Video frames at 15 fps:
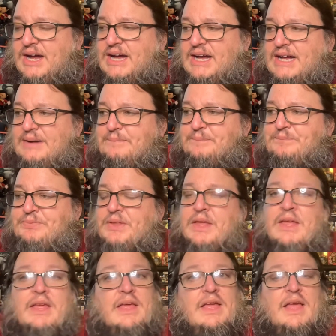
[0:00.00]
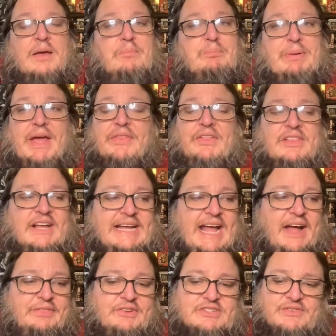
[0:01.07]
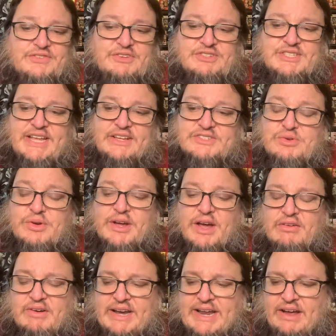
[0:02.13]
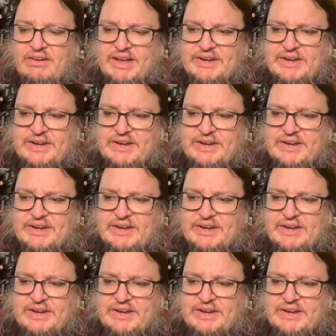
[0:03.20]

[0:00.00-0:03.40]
Um, be on the lookout. There's a few sales going on right now.